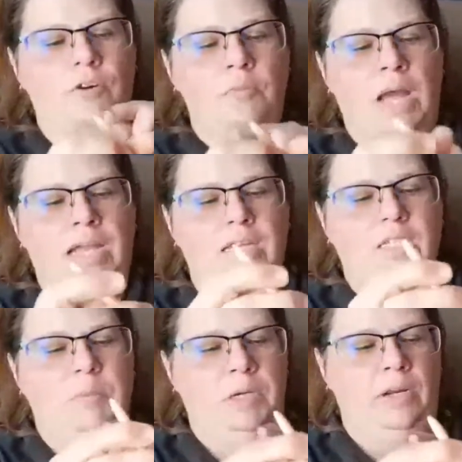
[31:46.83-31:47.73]

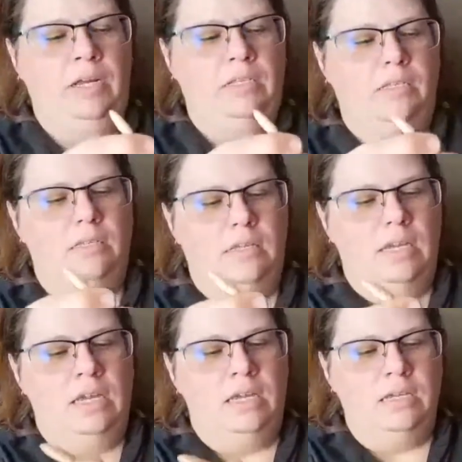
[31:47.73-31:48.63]
experience,
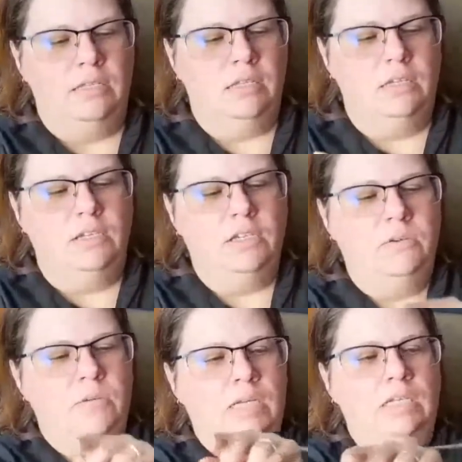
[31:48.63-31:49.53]
is you
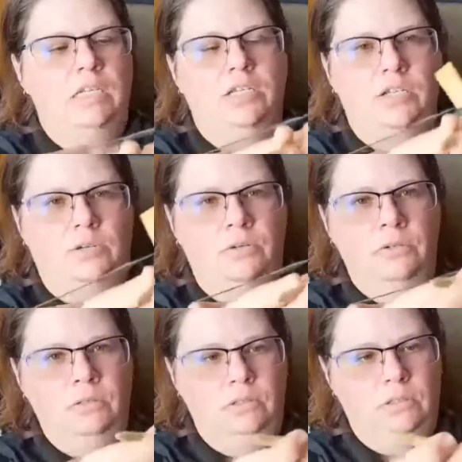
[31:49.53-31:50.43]
need to
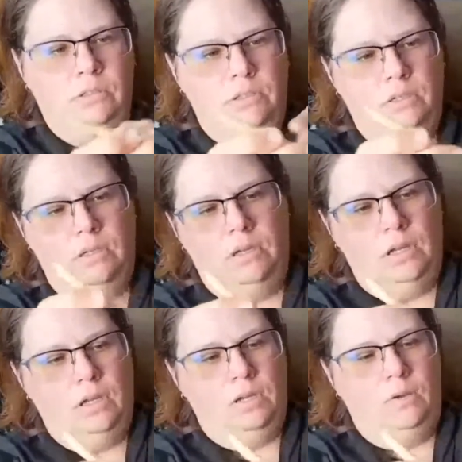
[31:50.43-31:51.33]
do
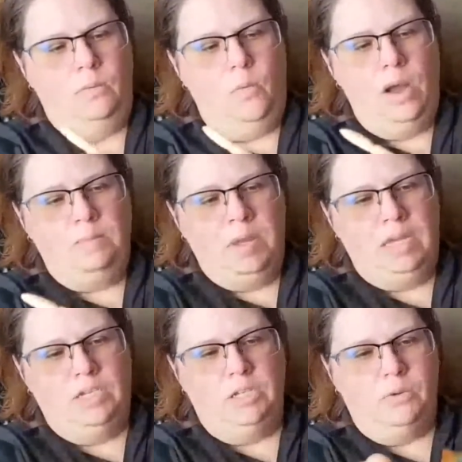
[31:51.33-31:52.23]
what
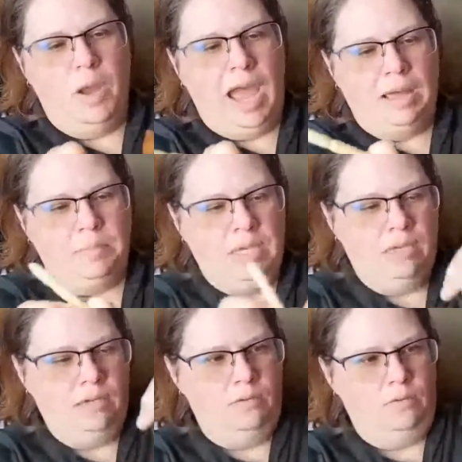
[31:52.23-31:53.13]
makes you happy
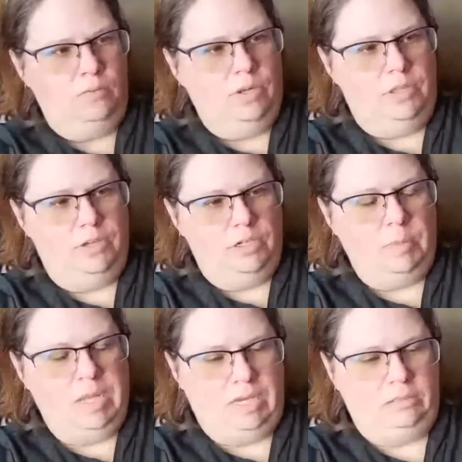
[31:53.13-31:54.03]
with your
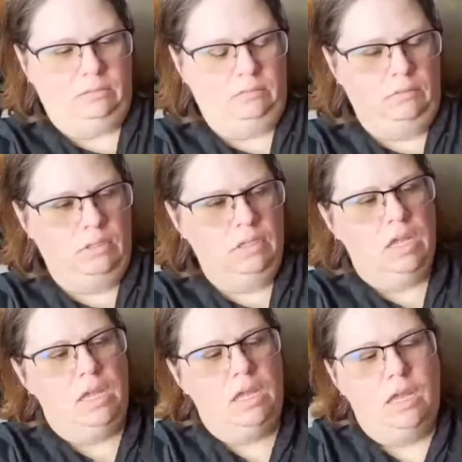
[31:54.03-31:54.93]
spinning.
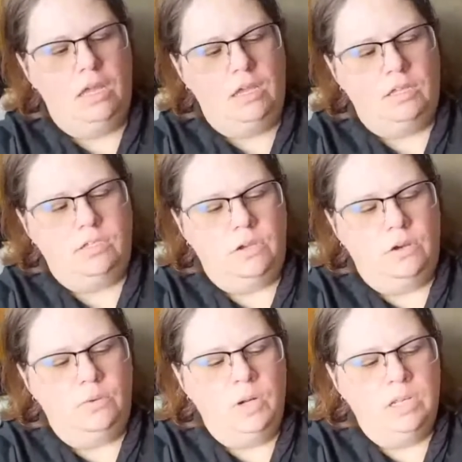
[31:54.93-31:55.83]
So
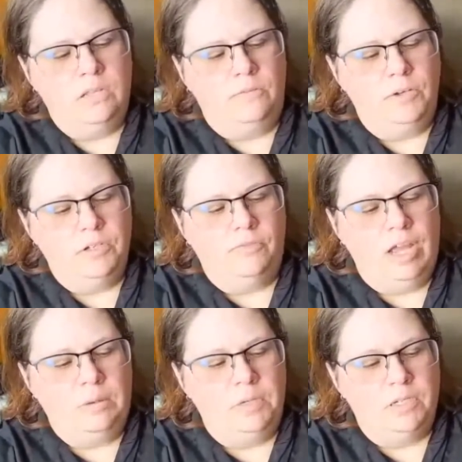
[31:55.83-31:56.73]
one of the first
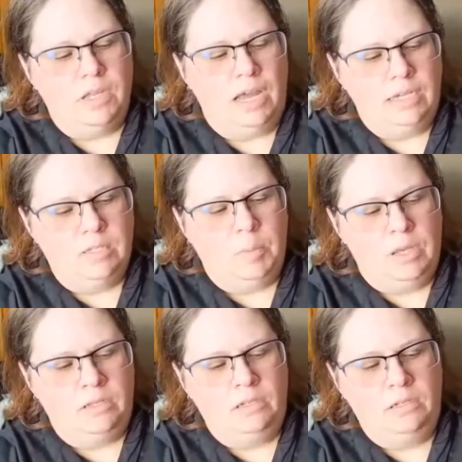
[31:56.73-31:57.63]
fibers I
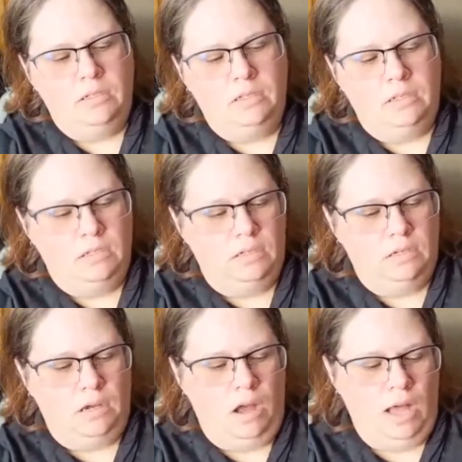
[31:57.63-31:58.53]
spun
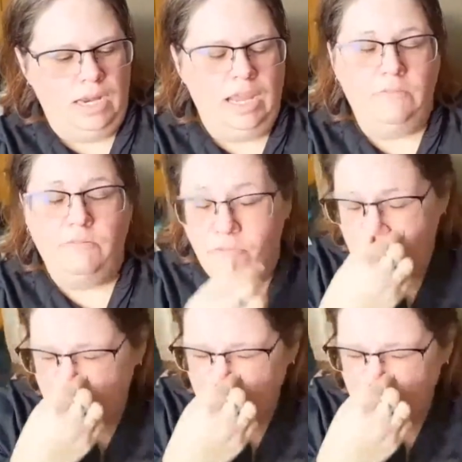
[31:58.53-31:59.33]
on a very